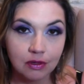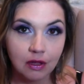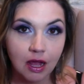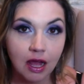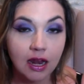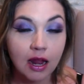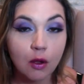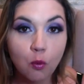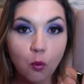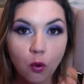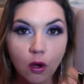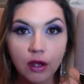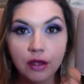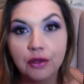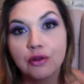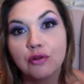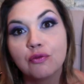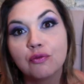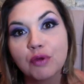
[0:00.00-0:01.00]
And I want
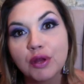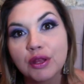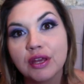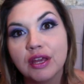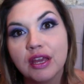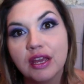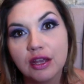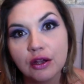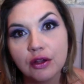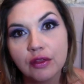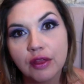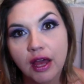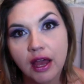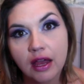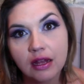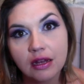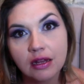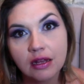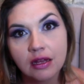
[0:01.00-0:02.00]
you to really hear that.